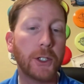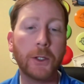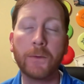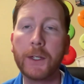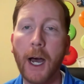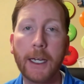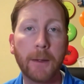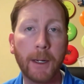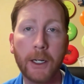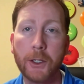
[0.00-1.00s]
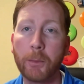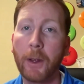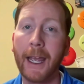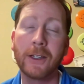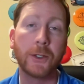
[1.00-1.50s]
you've documented your
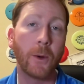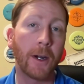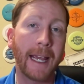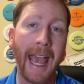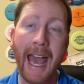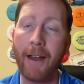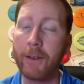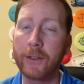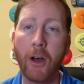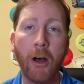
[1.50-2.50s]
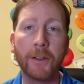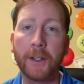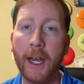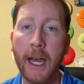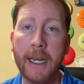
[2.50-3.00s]
plans. You already have this all
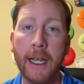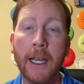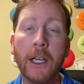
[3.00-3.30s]
done.